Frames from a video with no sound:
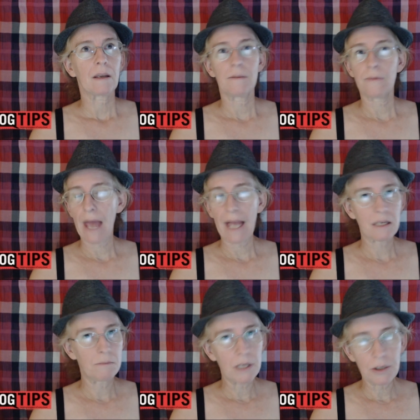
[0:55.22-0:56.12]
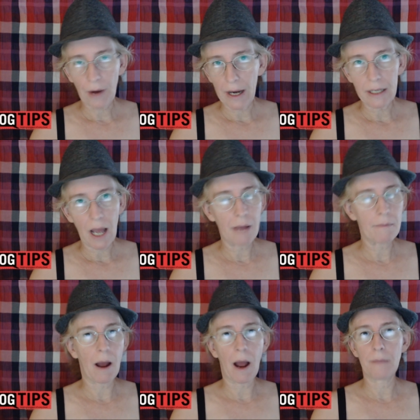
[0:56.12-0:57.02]
That can be great.
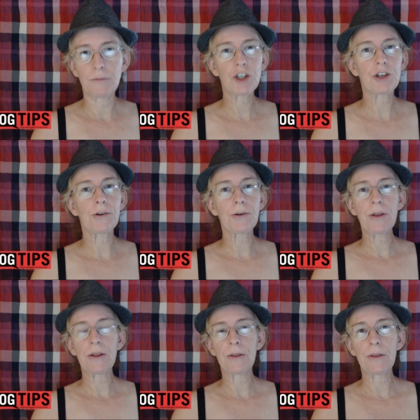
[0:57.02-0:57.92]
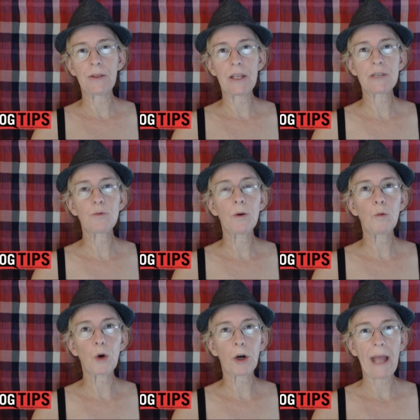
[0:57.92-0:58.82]
I'm sure that this will
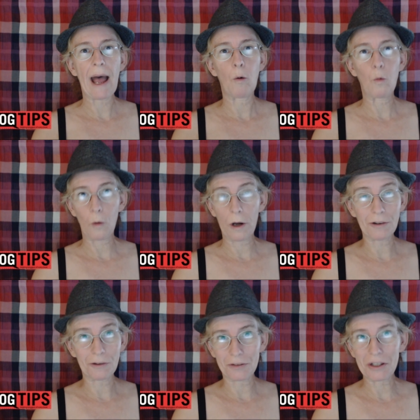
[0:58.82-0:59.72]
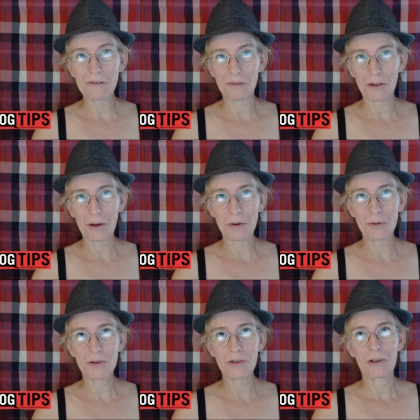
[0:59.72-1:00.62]
work out wonderfully for
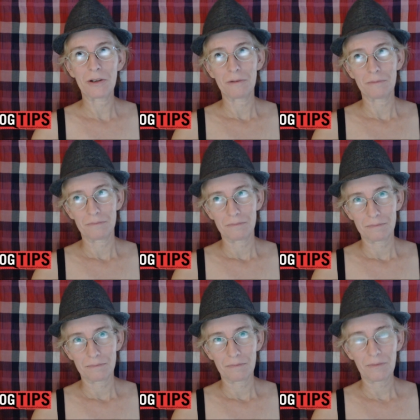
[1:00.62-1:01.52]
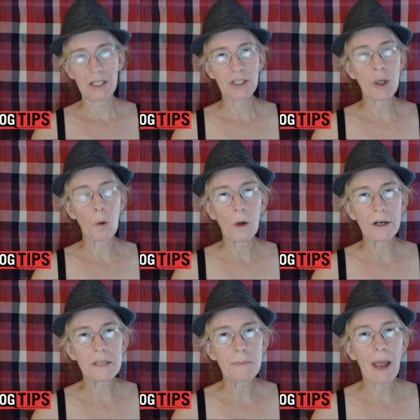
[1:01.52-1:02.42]
those that don't want
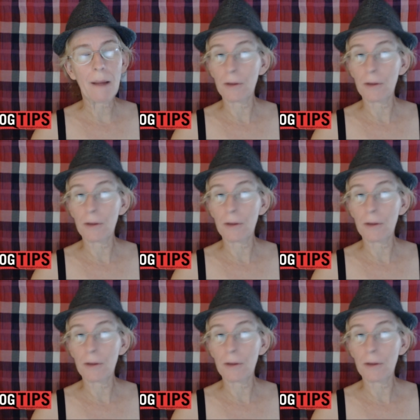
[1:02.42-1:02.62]
to spam.